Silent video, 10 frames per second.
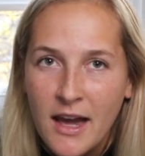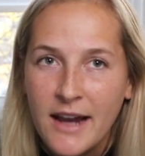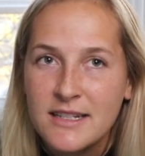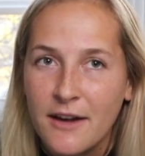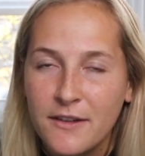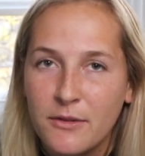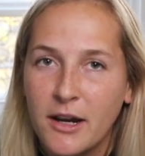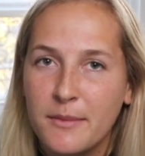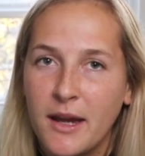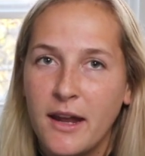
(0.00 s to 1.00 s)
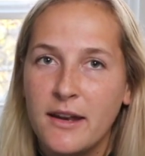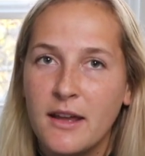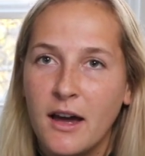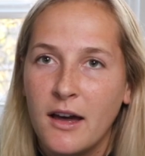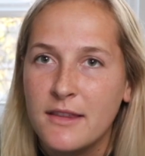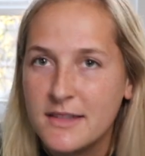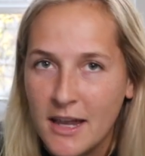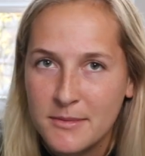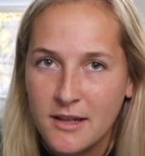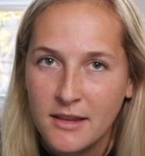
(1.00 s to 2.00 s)
I definitely recommend this
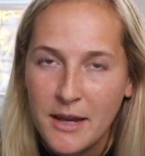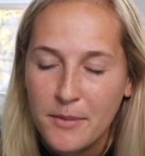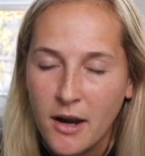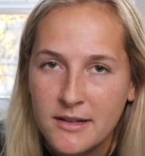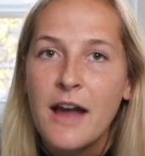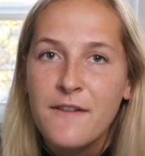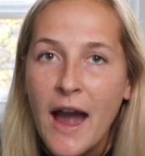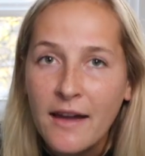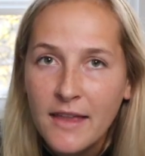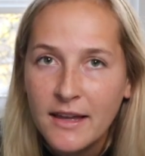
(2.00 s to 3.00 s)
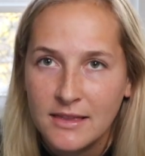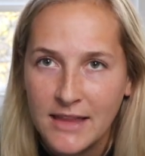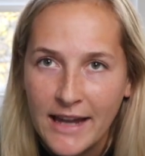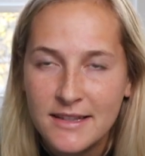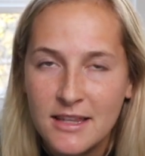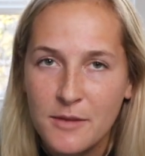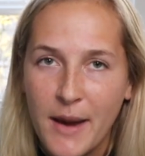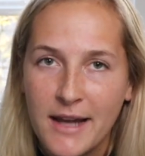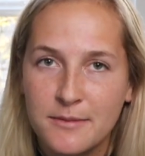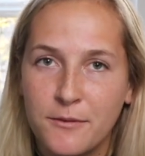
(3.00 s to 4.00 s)
Amazon light box. I've had like lights in the
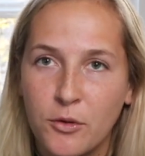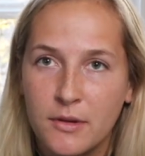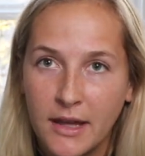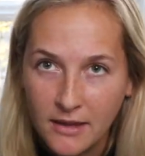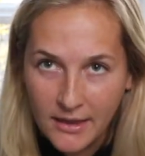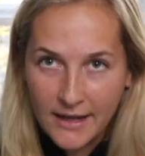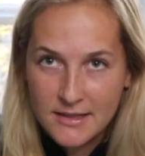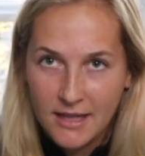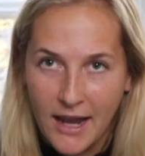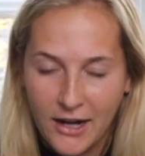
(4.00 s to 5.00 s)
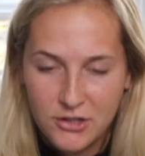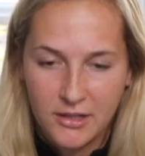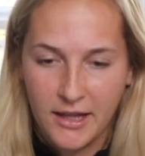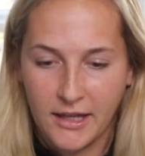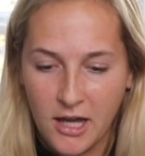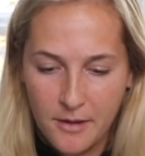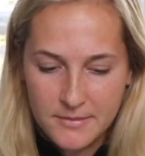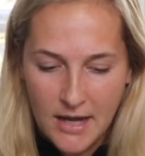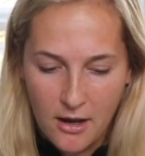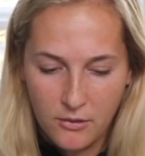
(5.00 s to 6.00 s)
past before, like lights that actually like
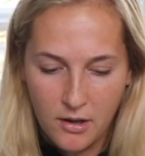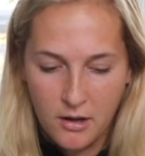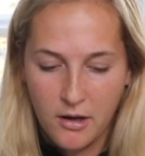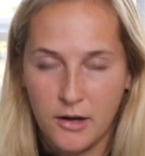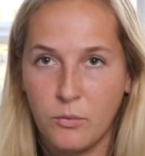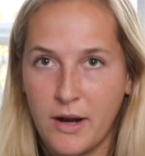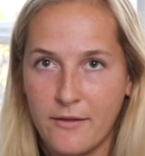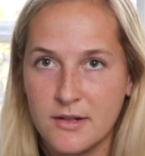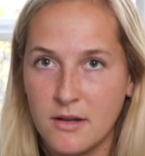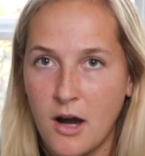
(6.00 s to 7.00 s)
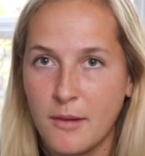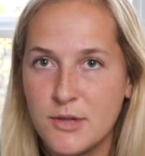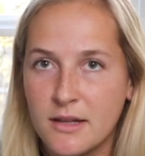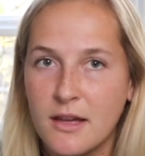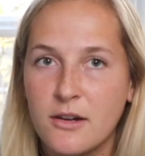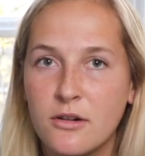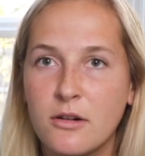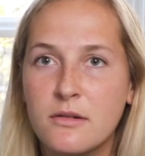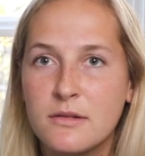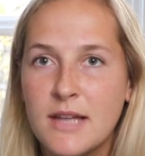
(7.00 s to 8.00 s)
come down on whatever object that
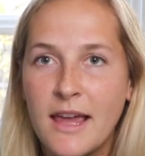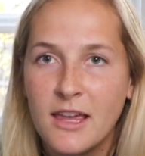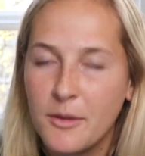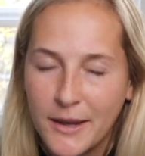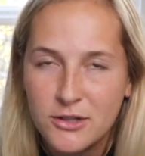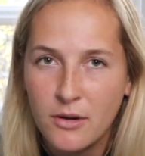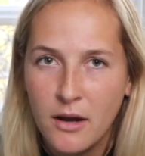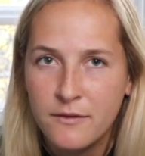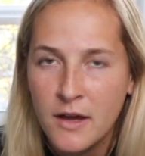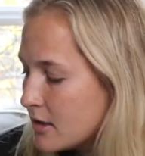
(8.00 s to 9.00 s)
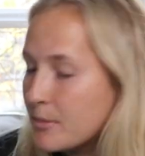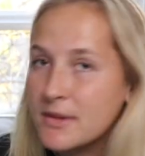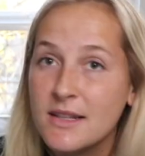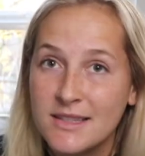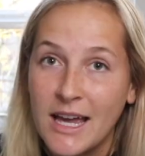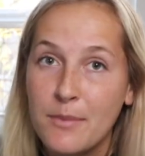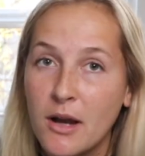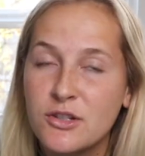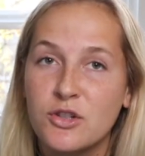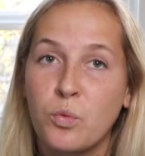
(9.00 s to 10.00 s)
you're taking a picture of, but this light
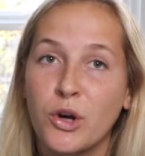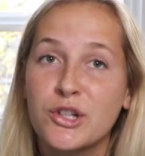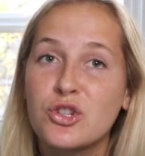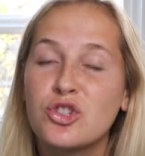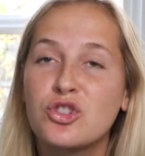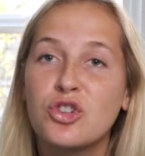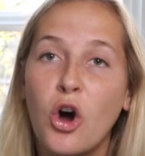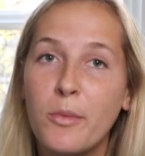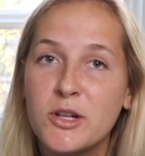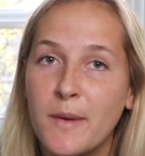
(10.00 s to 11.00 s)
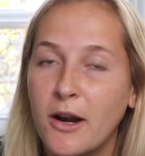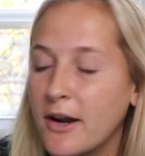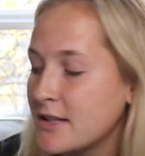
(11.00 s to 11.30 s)
box just works so much better.